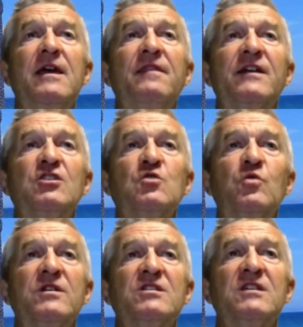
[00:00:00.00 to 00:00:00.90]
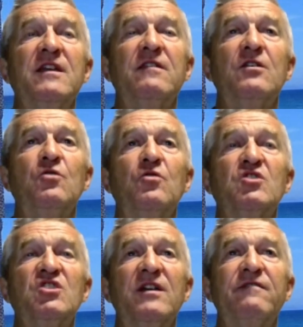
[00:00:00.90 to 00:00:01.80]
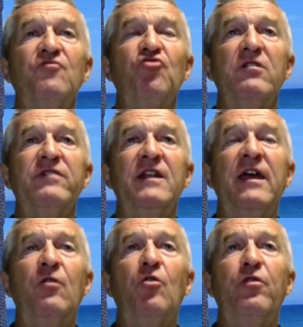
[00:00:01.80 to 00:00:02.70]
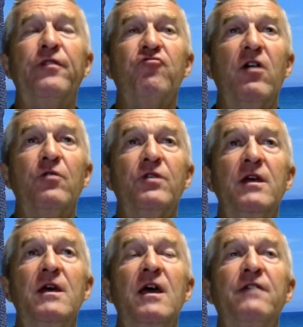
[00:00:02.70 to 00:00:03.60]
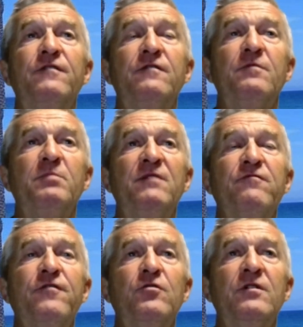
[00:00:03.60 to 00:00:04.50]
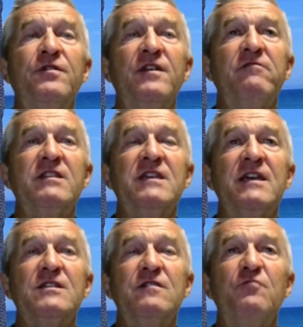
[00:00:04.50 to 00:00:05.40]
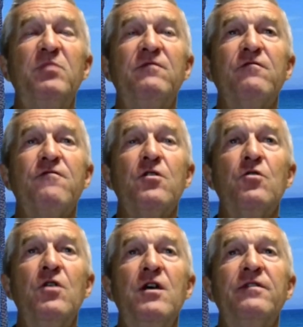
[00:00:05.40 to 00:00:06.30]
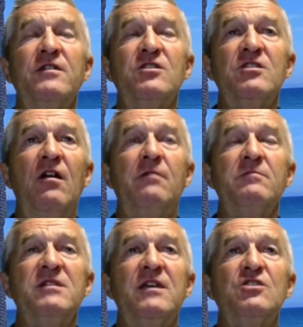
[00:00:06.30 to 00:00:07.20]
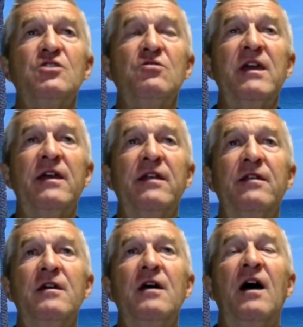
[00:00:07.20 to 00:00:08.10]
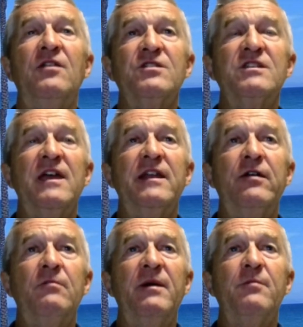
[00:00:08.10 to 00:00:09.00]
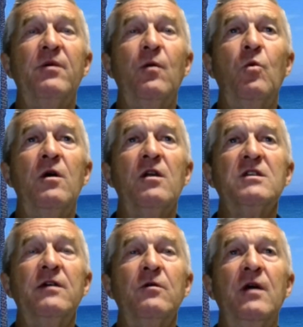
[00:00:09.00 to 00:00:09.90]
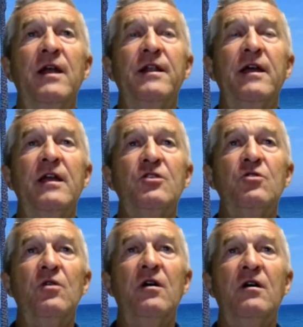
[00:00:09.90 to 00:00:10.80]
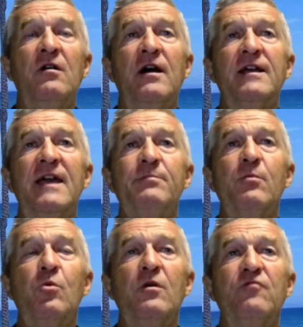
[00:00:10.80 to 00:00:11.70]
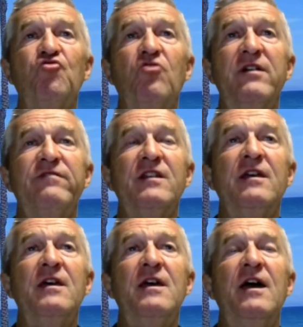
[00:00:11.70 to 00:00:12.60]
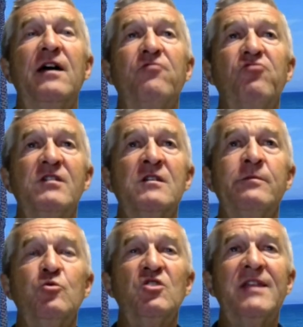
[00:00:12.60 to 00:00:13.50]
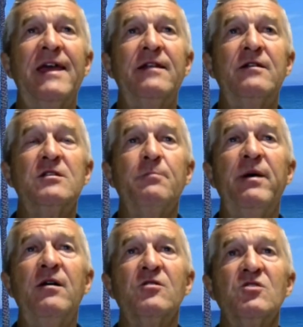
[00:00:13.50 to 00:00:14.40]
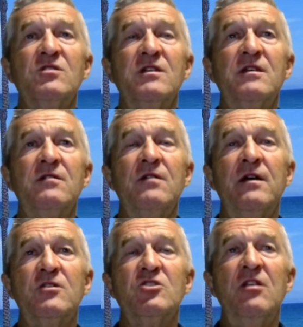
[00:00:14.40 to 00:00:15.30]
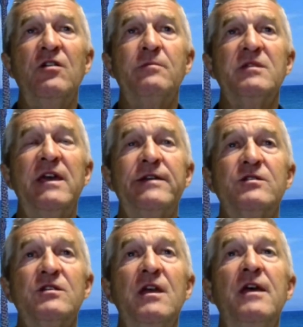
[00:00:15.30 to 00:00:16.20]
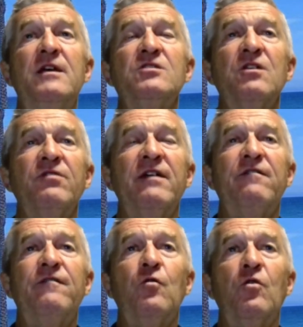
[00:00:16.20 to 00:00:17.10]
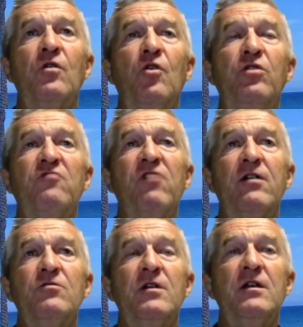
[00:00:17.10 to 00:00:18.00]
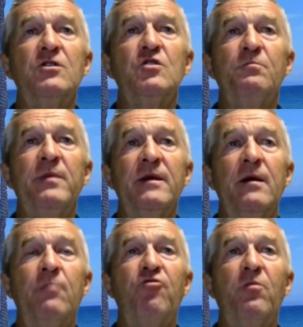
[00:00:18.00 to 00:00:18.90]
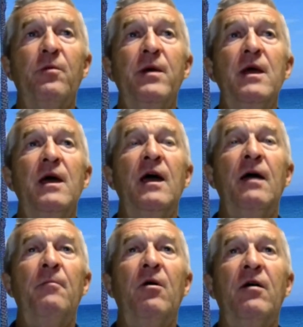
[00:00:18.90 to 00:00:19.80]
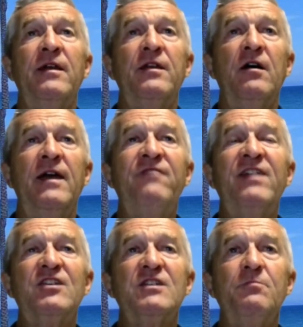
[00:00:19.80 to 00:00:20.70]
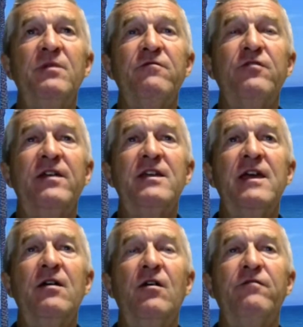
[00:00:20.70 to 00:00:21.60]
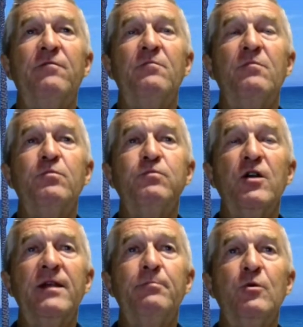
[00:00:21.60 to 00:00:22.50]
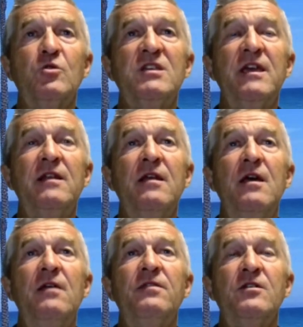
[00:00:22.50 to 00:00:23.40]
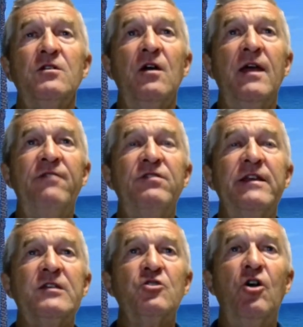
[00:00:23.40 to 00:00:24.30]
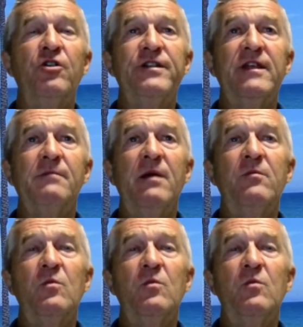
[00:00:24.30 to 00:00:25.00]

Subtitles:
They just want to see that you're safe driving out on the road. If you've been through the theory test and you've been through the slalom test, you can understand how the motorbike works, and you are capable of driving it at a reasonable standard to pass the slalom tests. So therefore, on the road, it shouldn't be a problem. I haven't actually been through that yet. I've got it booked in. Everything is on holiday at the moment.